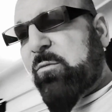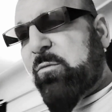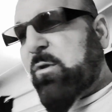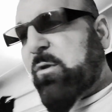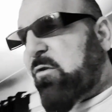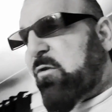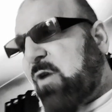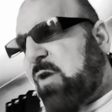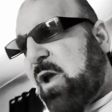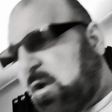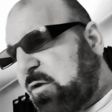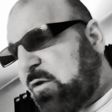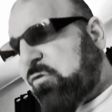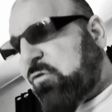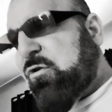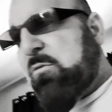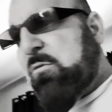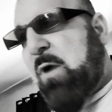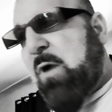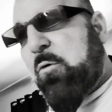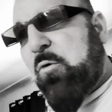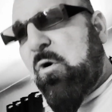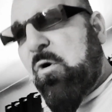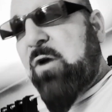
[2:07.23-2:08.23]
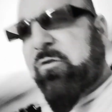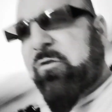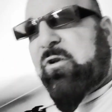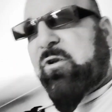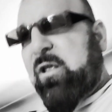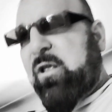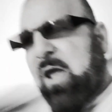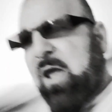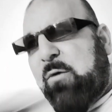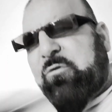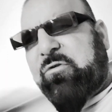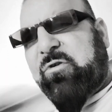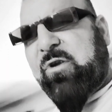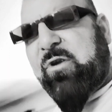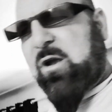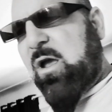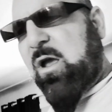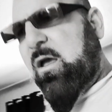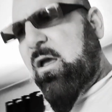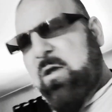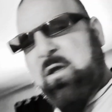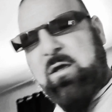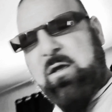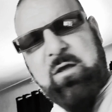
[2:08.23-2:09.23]
But the second stream, I wasn't, and I was like,
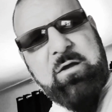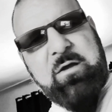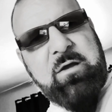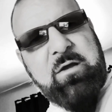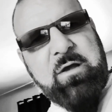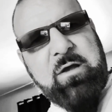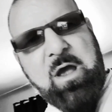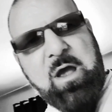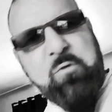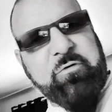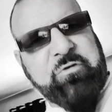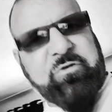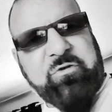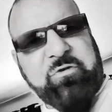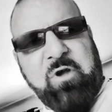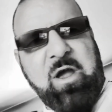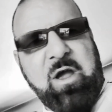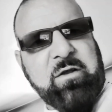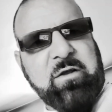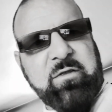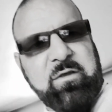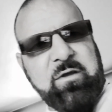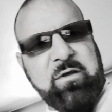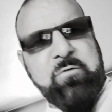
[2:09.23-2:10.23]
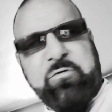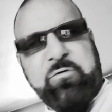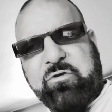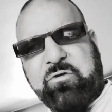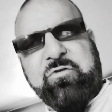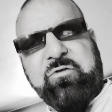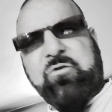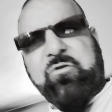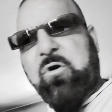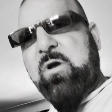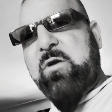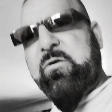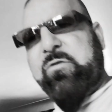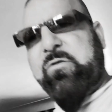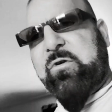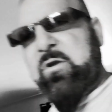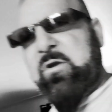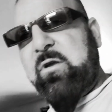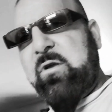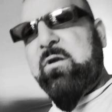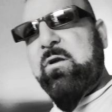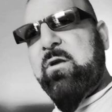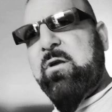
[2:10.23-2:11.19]
I, I was shocked. It was crazy.